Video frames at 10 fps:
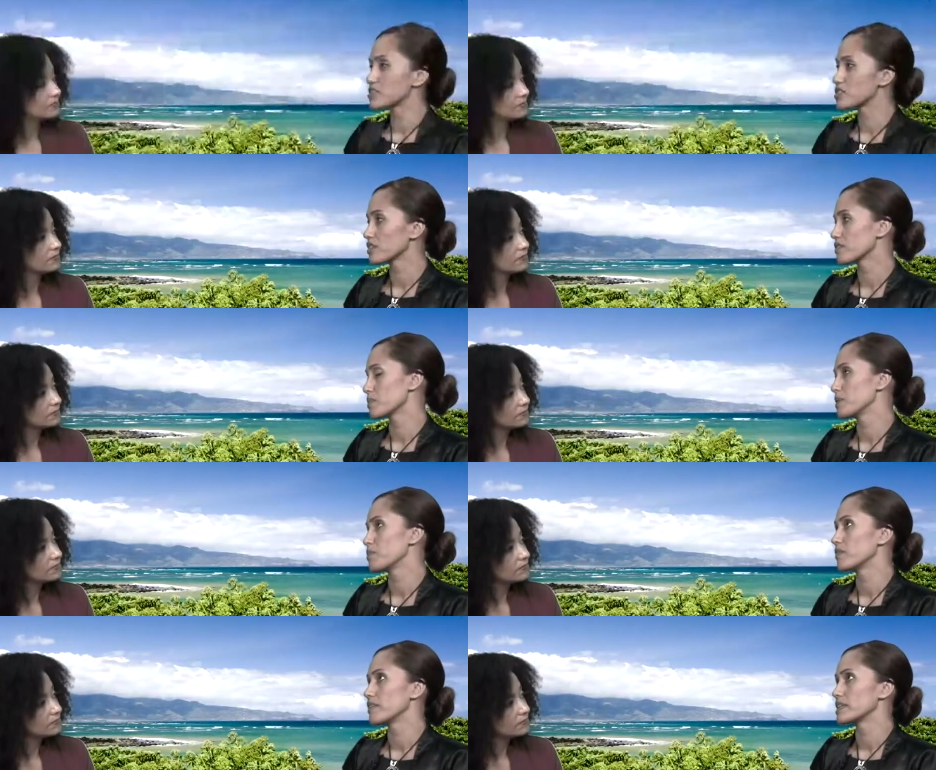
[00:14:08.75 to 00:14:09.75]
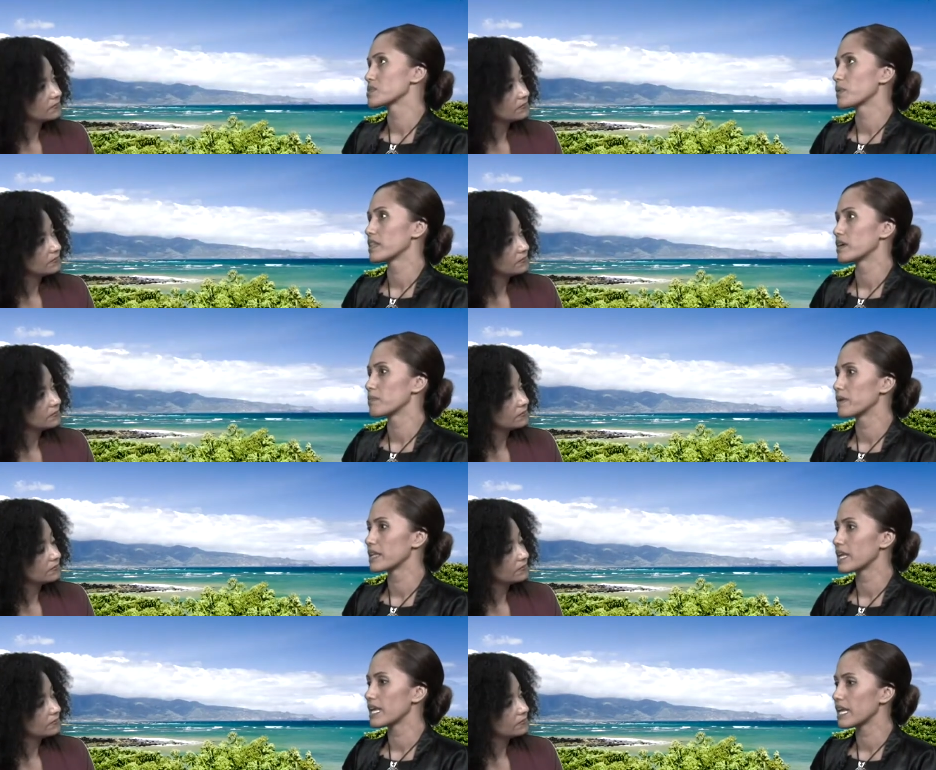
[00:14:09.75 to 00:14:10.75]
Speaker 1: served the people in Venezuela. But
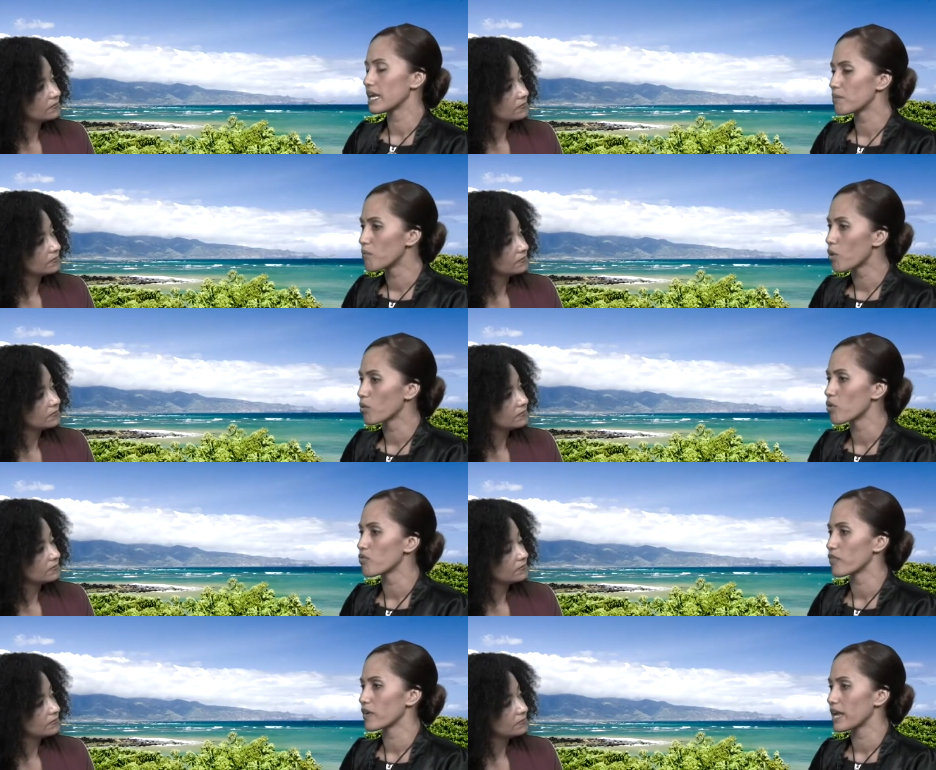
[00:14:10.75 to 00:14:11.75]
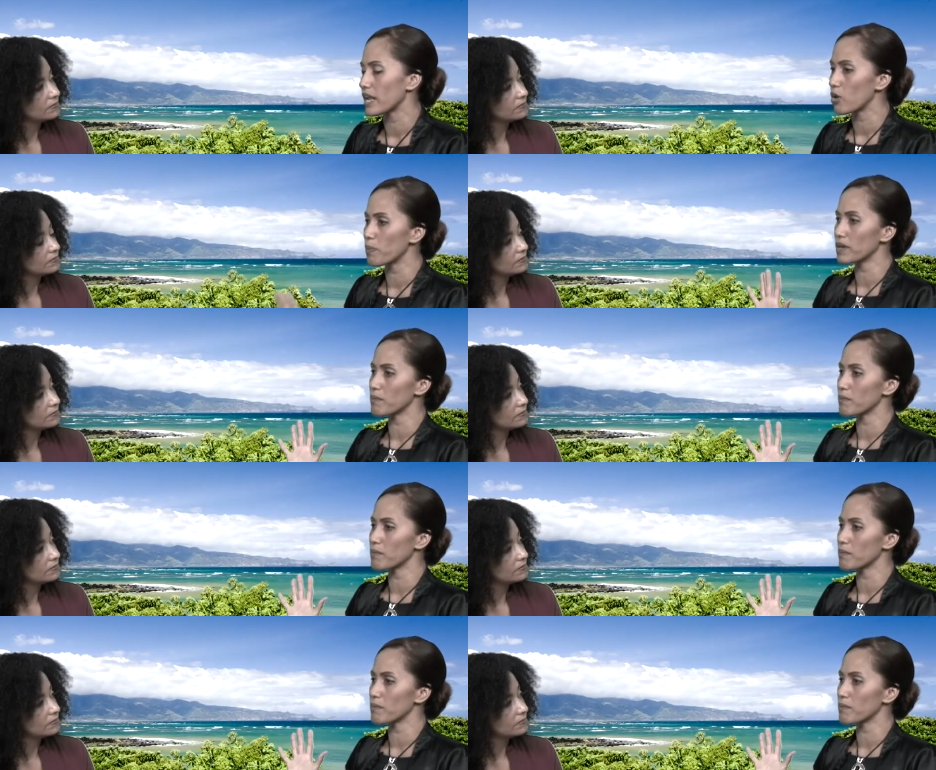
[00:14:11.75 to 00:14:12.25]
moreover, it opened up